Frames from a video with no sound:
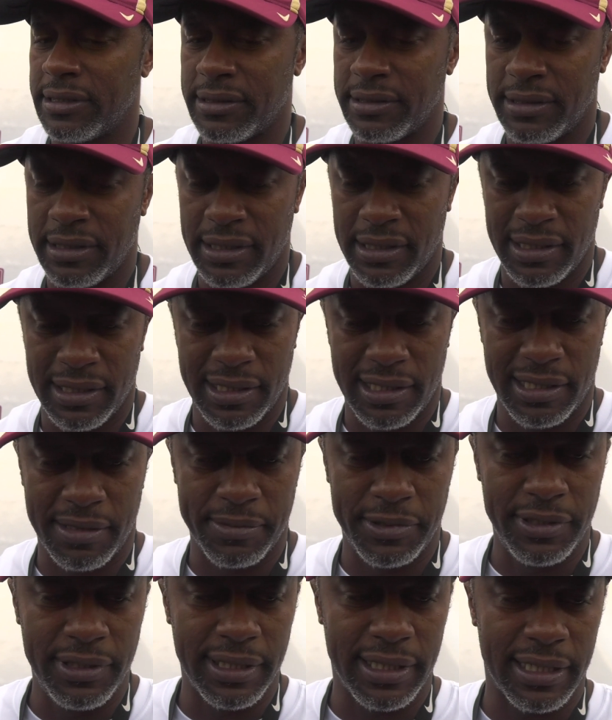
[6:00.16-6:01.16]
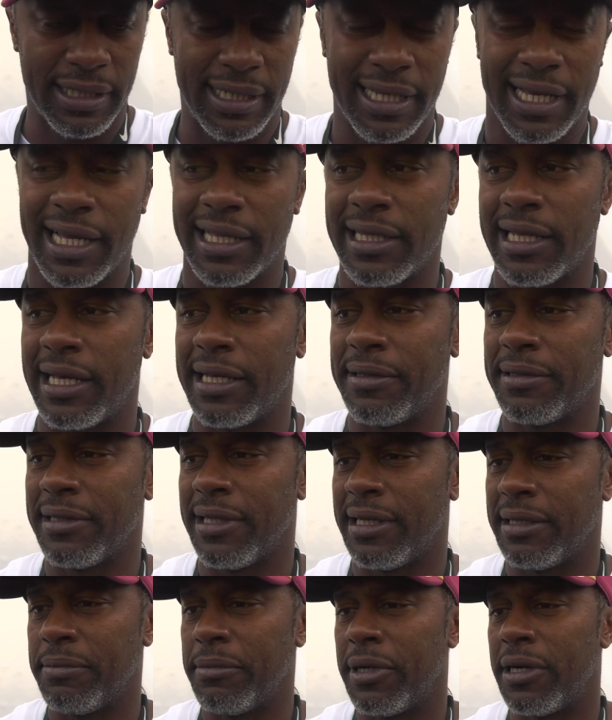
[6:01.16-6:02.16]
And you look at a guy
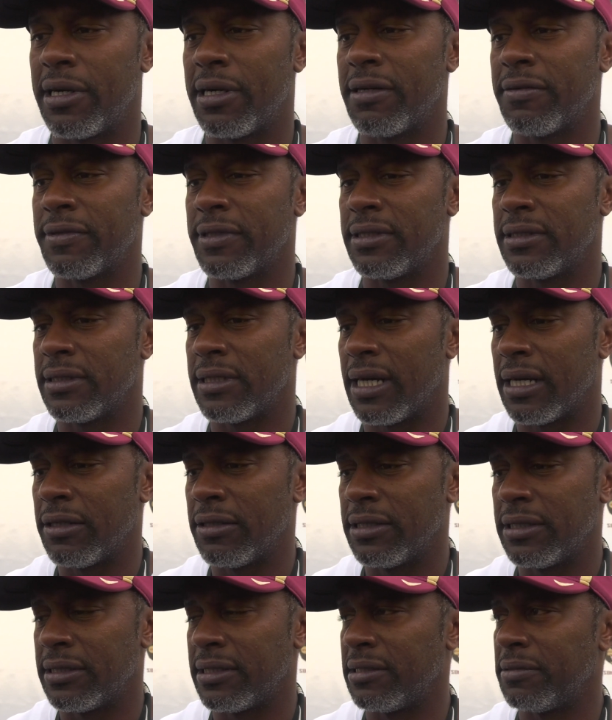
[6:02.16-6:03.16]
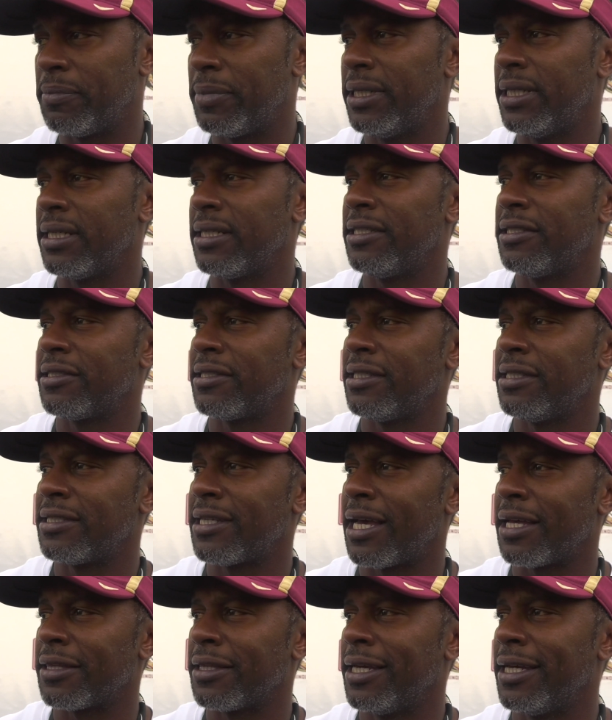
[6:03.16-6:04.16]
like Marvin, not only is he big, he's
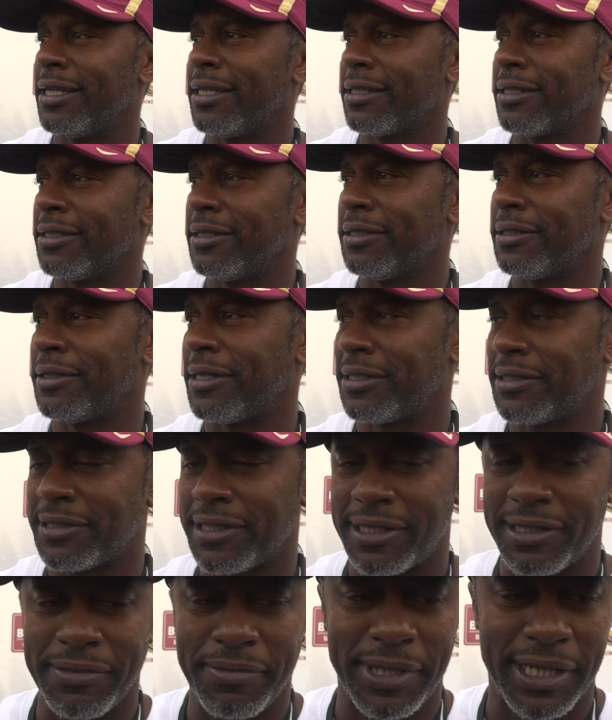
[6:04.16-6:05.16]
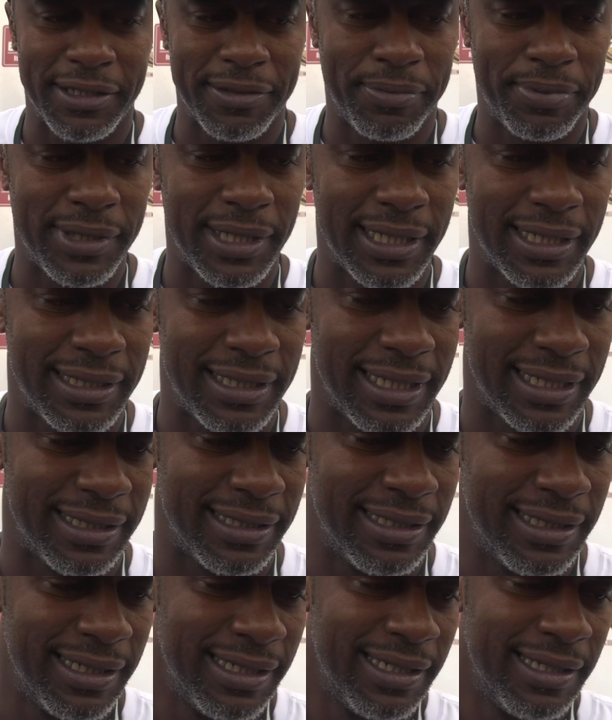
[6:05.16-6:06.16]
athletic. You know, I saw him make a play like
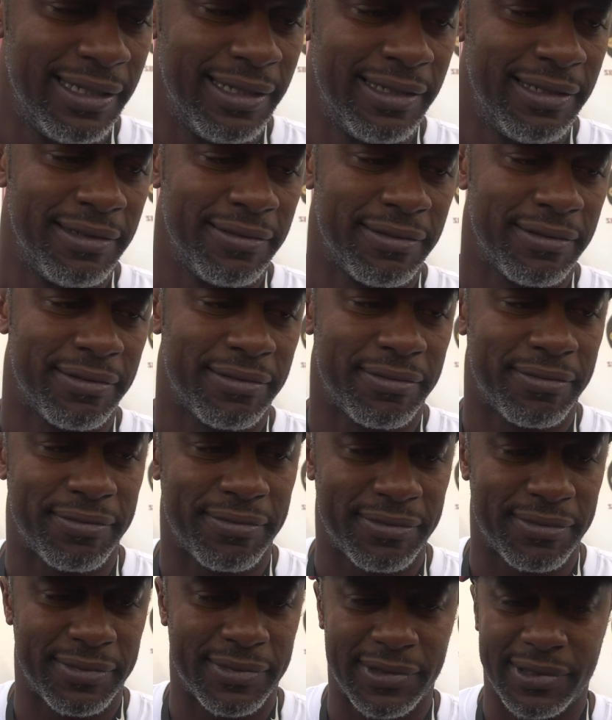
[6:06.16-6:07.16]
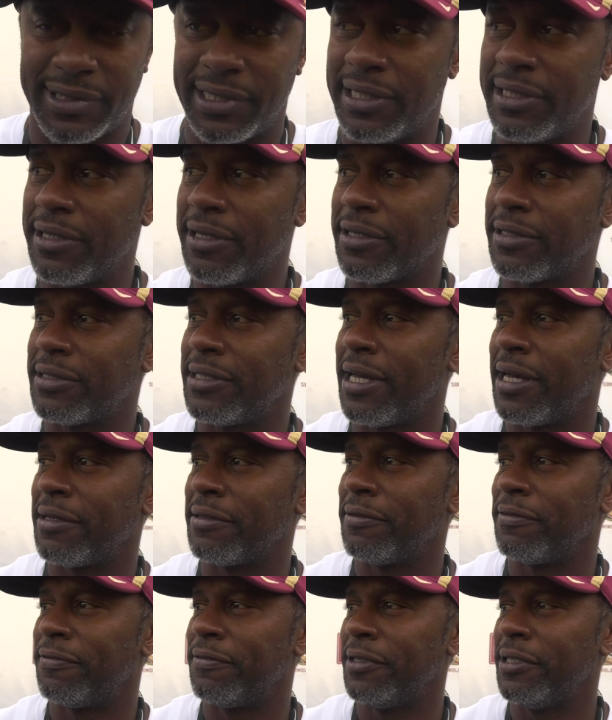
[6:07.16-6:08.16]
10 yards
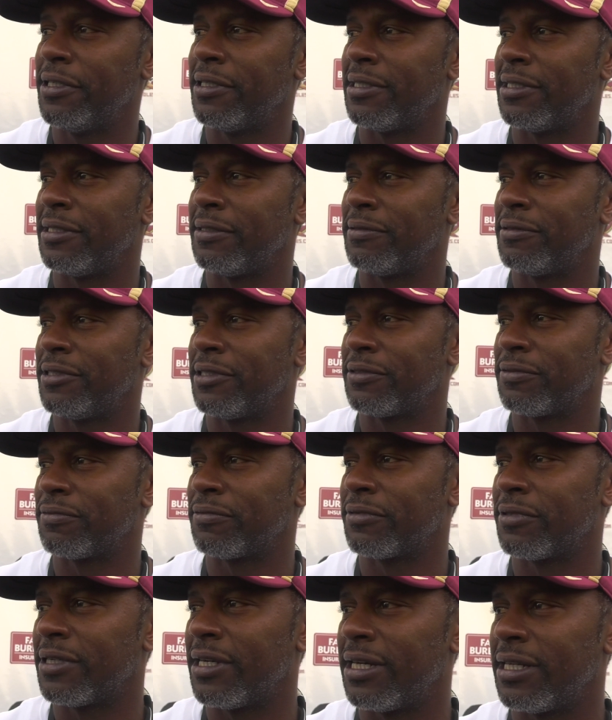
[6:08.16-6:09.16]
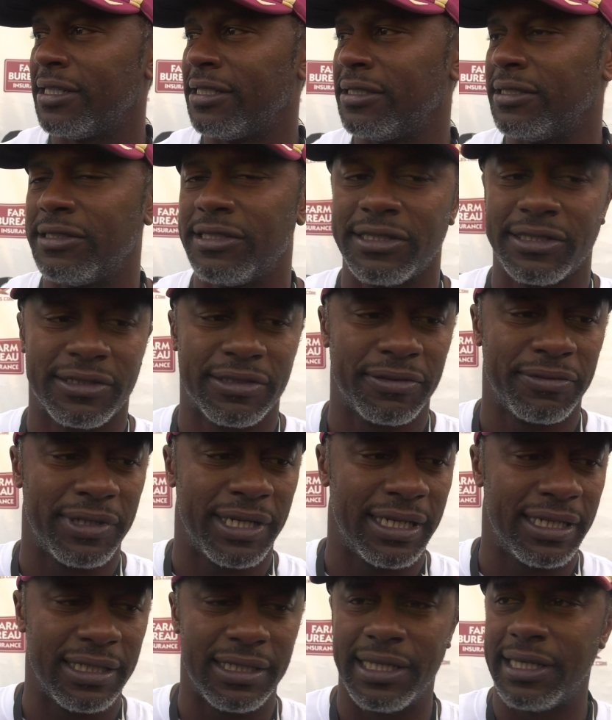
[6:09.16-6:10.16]
down the field and just running just the
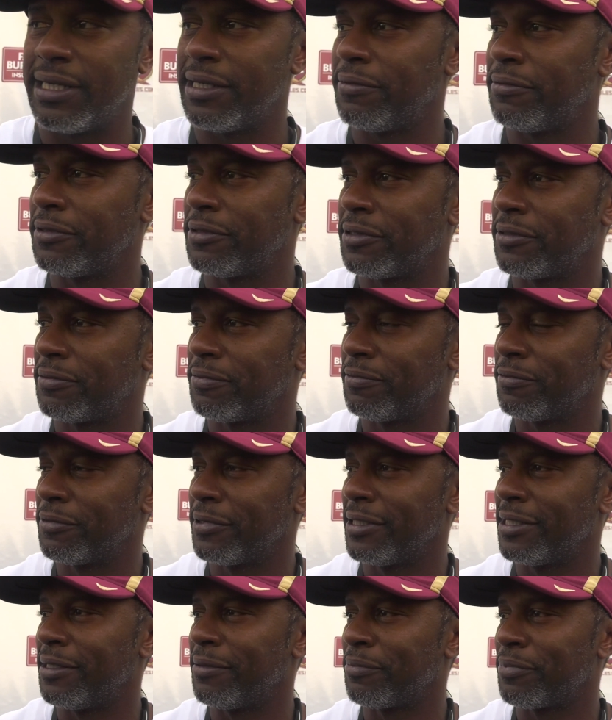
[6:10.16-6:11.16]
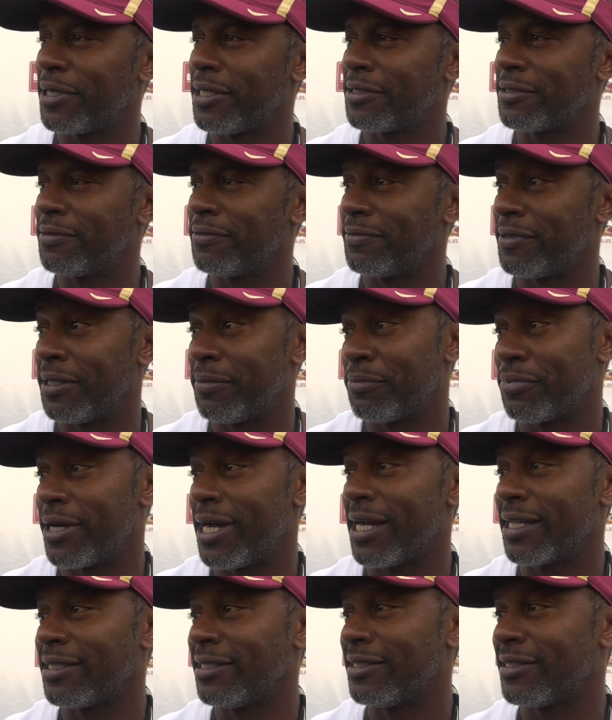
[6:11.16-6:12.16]
way he did was really impressed in
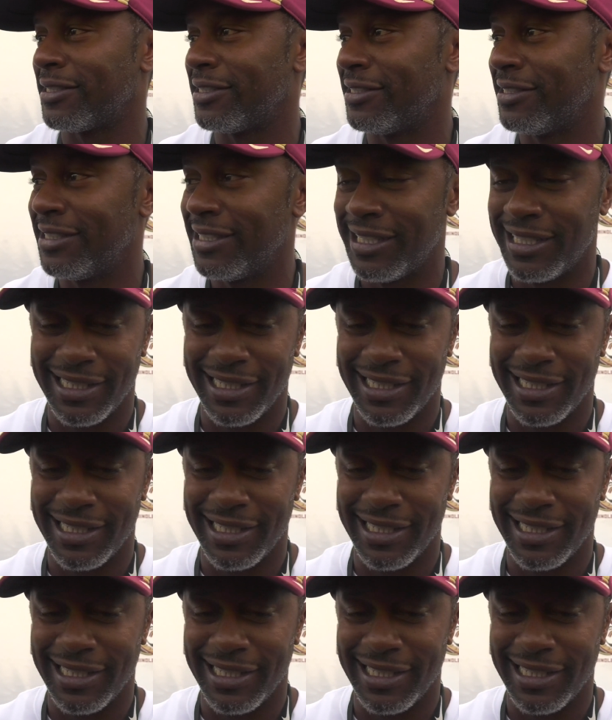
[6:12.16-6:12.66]
practice and